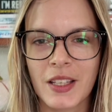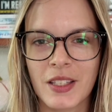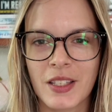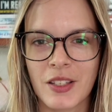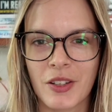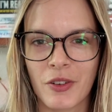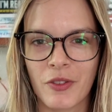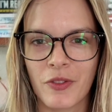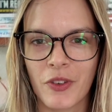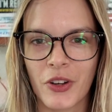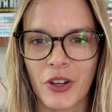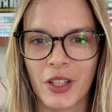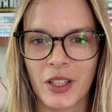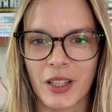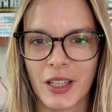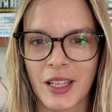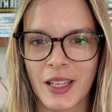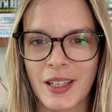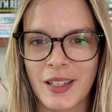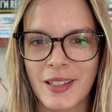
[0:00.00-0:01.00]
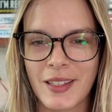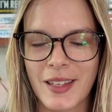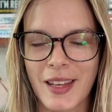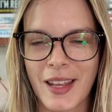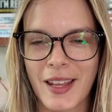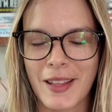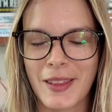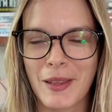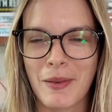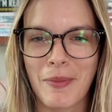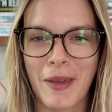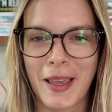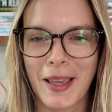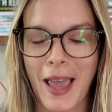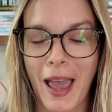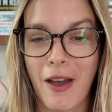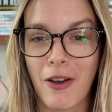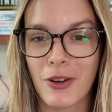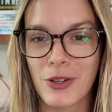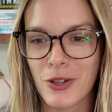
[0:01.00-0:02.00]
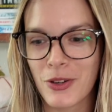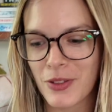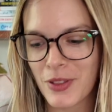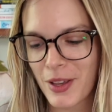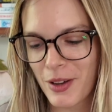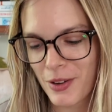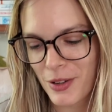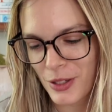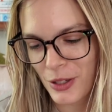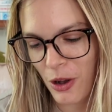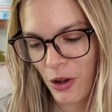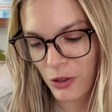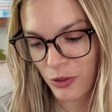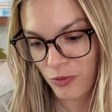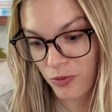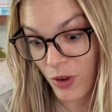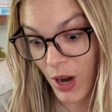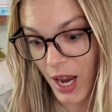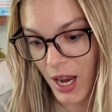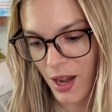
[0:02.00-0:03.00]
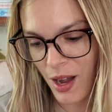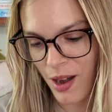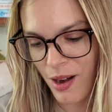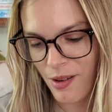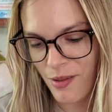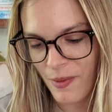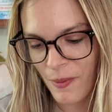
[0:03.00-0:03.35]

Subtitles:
Silver Elite, and the main character in there is called Ren.